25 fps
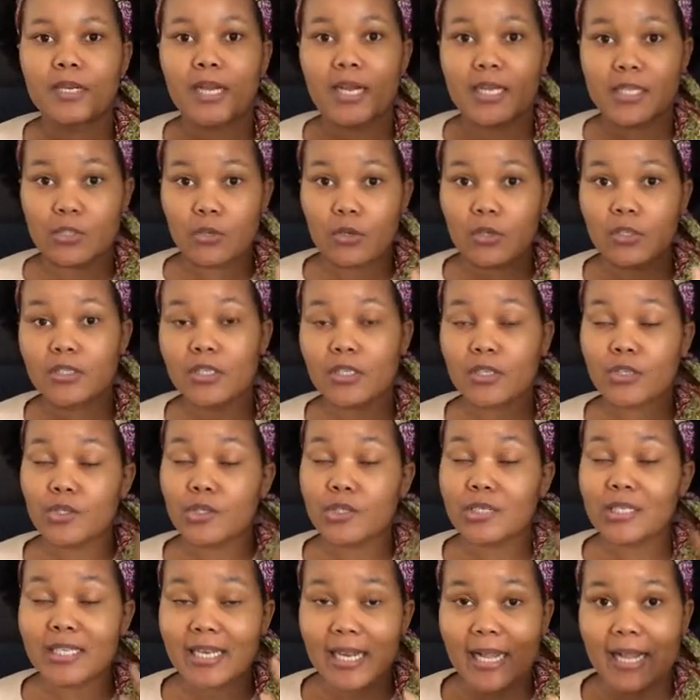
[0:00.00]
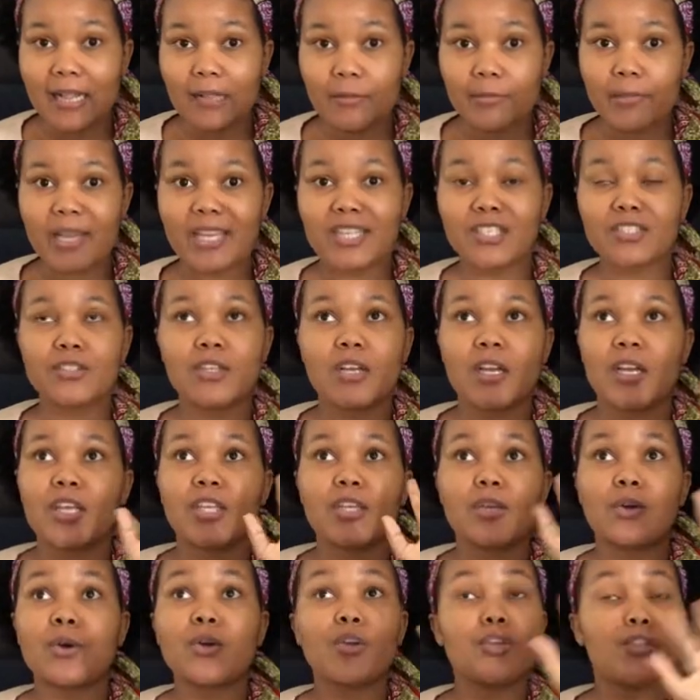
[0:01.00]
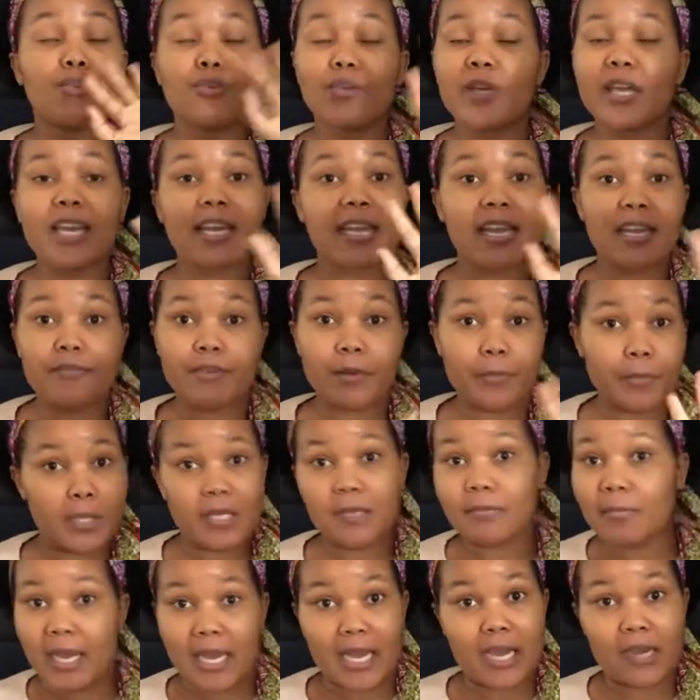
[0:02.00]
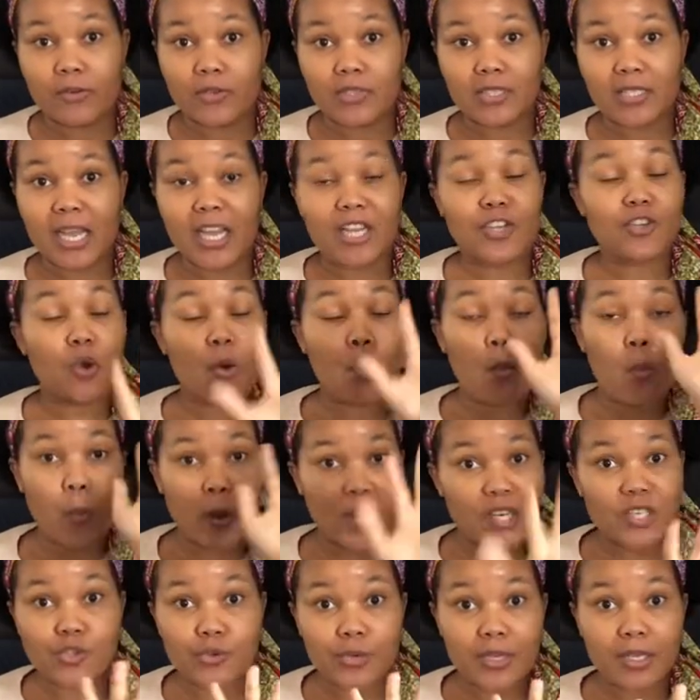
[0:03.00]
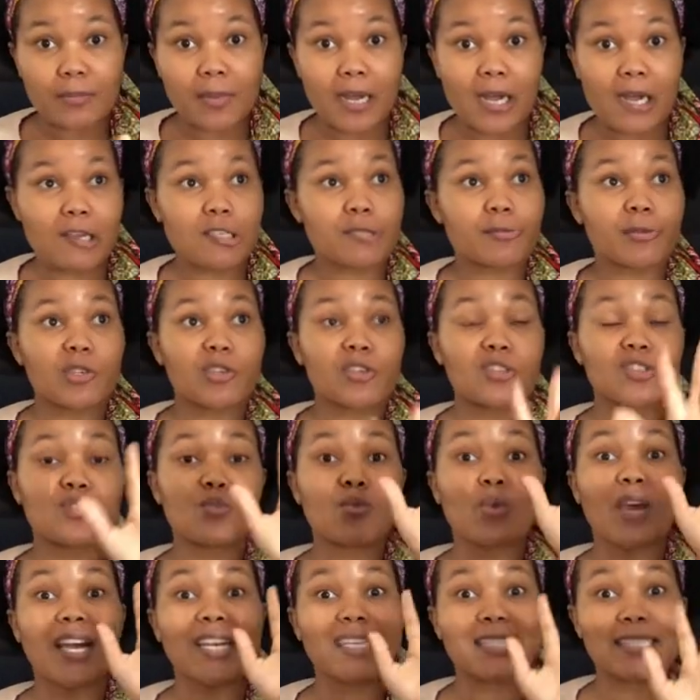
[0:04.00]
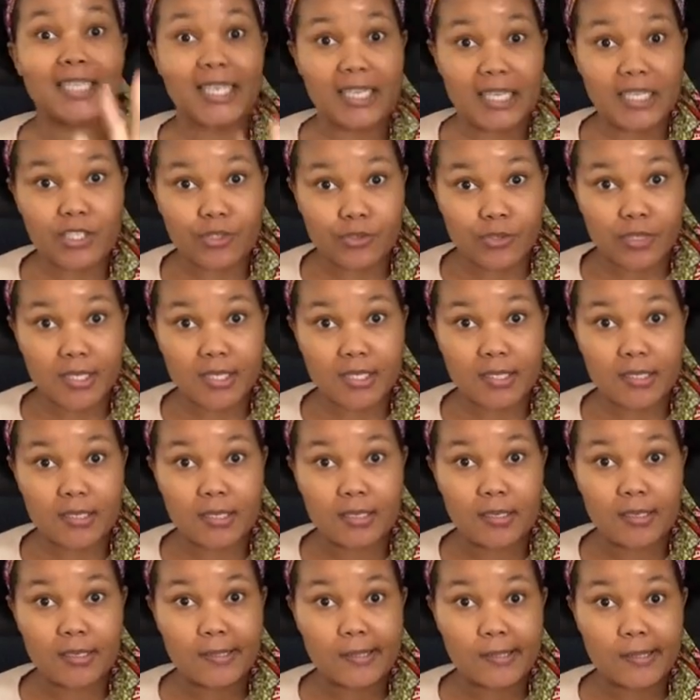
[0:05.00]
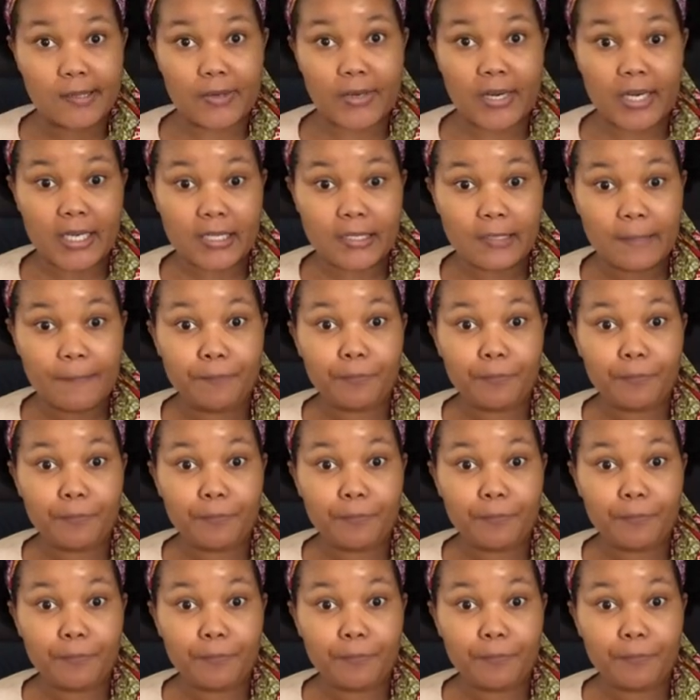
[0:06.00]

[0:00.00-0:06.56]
I told her, you need help, and you can never be in my house. I don't want you in my house because you are dangerous, right?